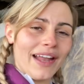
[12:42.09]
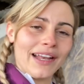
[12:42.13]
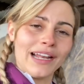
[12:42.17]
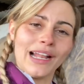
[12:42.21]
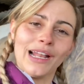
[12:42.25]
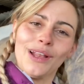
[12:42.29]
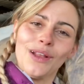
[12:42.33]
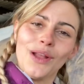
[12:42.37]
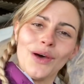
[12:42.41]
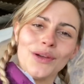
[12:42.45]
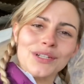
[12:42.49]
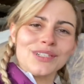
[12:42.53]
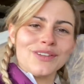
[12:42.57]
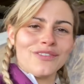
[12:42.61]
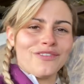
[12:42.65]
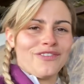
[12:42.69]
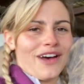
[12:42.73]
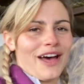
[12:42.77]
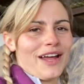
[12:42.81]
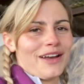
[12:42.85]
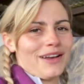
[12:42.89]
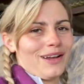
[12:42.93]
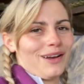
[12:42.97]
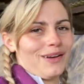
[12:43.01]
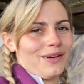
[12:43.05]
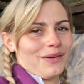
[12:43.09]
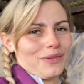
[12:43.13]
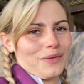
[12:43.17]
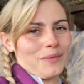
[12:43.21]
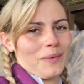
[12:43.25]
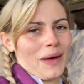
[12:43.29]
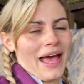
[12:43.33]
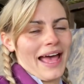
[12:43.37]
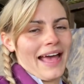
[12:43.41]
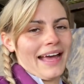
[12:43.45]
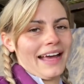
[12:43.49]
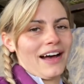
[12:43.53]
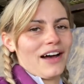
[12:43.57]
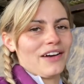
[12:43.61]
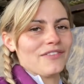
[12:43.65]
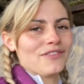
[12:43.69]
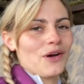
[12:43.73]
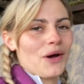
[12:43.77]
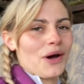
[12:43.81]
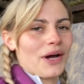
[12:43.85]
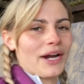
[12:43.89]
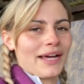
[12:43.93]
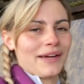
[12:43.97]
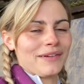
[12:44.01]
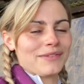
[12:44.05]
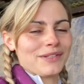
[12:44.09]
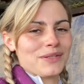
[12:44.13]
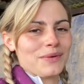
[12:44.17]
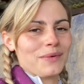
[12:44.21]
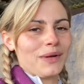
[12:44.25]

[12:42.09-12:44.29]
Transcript: lot of fun along the way. I've gotten out to a